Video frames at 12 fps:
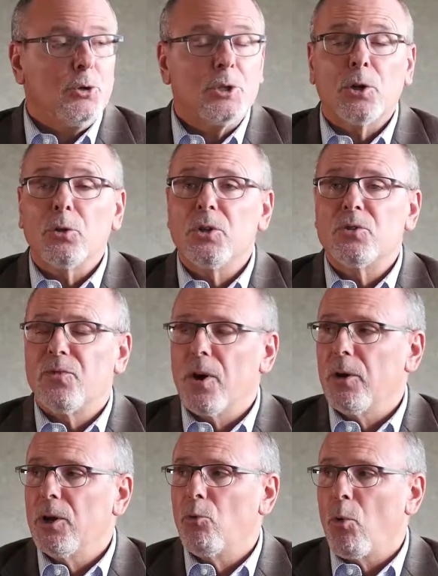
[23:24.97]
Utilities
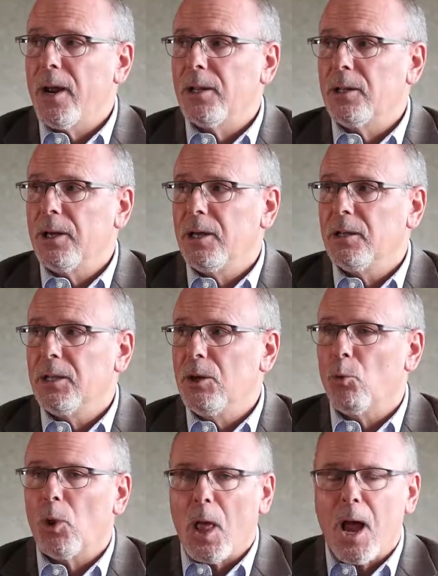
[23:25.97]
vary greatly
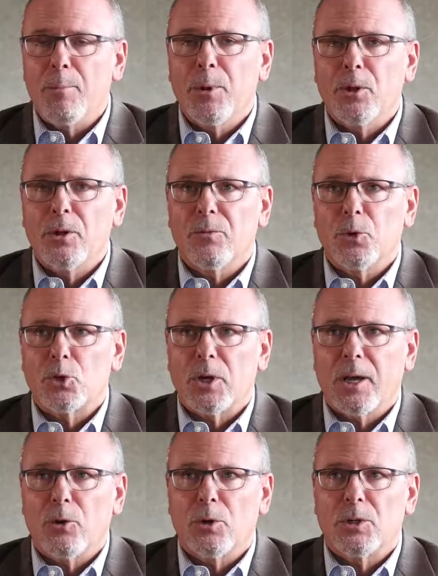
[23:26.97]
in the reliability of
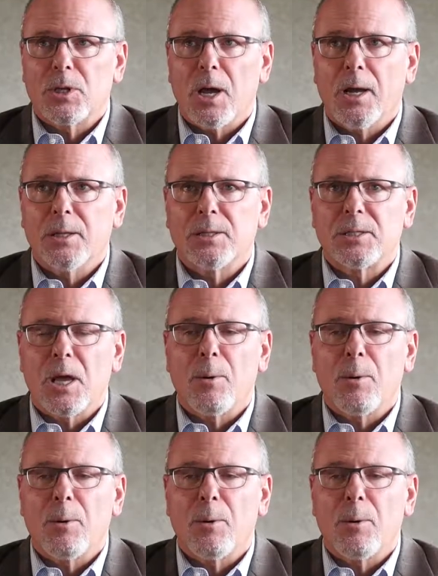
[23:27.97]
their standard design.